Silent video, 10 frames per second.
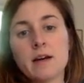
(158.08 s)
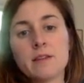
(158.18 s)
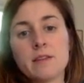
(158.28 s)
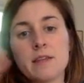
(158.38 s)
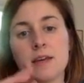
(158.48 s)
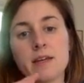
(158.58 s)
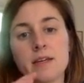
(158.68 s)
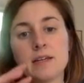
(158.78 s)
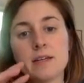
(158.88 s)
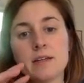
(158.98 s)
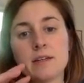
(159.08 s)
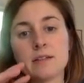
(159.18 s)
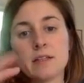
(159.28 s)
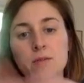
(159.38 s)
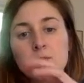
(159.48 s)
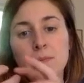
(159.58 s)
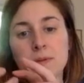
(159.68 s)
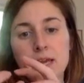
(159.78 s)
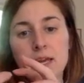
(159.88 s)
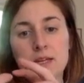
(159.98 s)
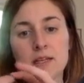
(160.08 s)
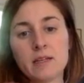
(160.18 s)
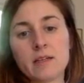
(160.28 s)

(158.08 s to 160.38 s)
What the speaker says: They let them replicate.